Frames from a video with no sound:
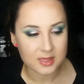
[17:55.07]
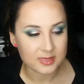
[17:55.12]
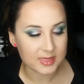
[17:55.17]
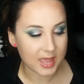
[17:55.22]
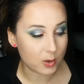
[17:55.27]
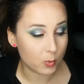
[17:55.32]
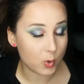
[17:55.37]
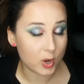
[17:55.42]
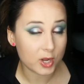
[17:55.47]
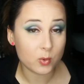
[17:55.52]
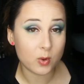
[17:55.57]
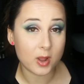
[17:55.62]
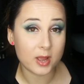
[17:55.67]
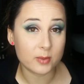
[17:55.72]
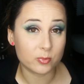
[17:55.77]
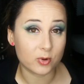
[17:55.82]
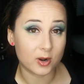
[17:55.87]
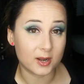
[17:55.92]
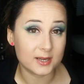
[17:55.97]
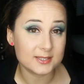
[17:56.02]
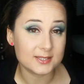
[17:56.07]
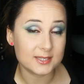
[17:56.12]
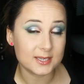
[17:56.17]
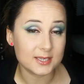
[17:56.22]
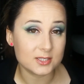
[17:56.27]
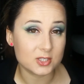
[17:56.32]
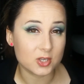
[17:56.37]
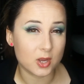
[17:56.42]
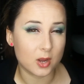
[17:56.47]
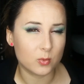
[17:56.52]
They were quite
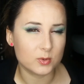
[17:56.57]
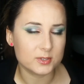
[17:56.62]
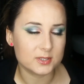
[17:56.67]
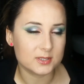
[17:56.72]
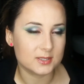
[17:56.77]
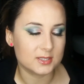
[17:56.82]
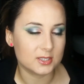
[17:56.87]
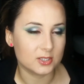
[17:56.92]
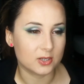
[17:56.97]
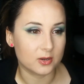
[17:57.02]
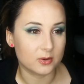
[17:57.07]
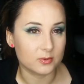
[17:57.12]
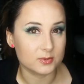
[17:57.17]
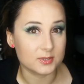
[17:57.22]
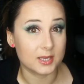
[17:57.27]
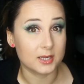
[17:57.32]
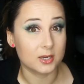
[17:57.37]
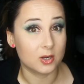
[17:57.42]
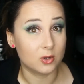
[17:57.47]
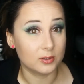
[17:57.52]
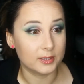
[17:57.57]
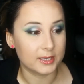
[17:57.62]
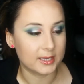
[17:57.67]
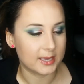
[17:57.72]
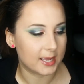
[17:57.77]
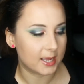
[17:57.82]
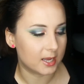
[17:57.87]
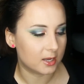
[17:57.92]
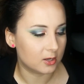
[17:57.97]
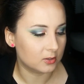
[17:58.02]
pricey, so I was, you know, I was like, holy
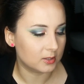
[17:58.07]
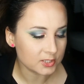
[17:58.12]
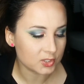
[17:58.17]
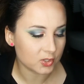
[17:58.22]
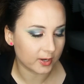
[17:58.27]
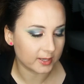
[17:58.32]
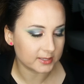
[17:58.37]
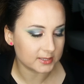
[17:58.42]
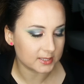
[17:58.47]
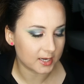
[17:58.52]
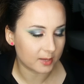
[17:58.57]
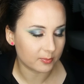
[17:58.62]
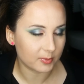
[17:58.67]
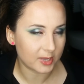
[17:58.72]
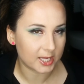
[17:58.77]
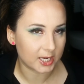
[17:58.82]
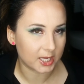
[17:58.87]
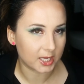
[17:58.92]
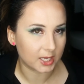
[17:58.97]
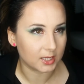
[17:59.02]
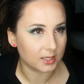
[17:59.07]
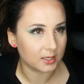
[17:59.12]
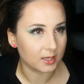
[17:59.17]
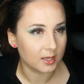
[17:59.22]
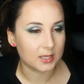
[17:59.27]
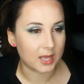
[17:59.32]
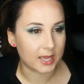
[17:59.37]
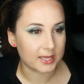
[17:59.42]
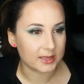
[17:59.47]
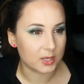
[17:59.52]
cow. So I ended up getting,
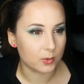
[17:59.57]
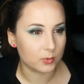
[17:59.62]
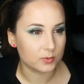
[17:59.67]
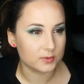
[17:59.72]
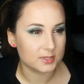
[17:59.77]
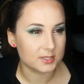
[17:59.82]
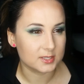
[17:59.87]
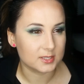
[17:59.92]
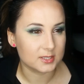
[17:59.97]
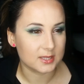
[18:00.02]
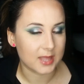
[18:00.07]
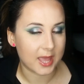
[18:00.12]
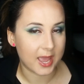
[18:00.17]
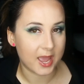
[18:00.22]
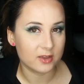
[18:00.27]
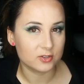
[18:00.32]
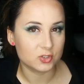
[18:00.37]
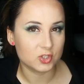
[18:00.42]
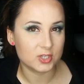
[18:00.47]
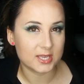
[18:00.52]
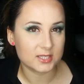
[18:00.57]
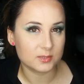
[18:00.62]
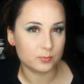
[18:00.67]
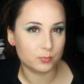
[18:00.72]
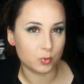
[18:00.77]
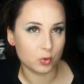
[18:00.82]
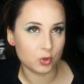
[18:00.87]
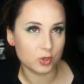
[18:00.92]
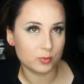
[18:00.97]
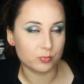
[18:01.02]
like, she has
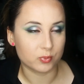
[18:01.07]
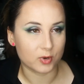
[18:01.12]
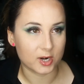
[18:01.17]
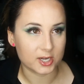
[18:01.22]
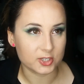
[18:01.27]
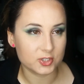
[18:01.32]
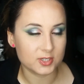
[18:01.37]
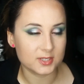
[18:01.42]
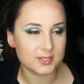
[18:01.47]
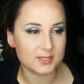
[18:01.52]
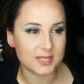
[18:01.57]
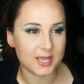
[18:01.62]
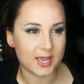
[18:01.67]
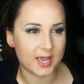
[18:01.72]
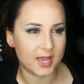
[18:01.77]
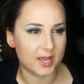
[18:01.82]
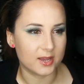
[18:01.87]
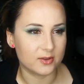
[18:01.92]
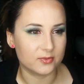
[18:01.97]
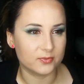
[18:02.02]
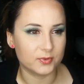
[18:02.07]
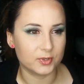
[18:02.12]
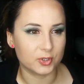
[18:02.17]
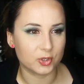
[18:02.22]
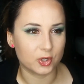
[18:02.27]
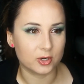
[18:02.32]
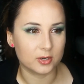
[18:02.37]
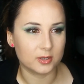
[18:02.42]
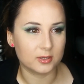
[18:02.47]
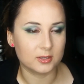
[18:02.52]
book brushes that have, you
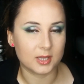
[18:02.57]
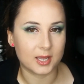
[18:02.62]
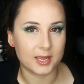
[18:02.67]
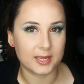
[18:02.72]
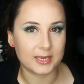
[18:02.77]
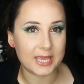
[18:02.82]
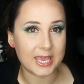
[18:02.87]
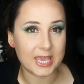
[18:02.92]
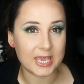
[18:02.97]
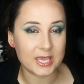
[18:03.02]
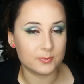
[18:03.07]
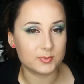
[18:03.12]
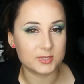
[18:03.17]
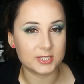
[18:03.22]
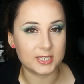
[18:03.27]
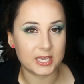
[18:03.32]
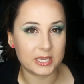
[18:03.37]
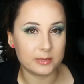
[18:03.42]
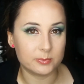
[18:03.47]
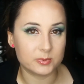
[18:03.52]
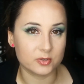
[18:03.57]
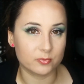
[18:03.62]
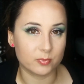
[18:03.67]
know, like heaps and heaps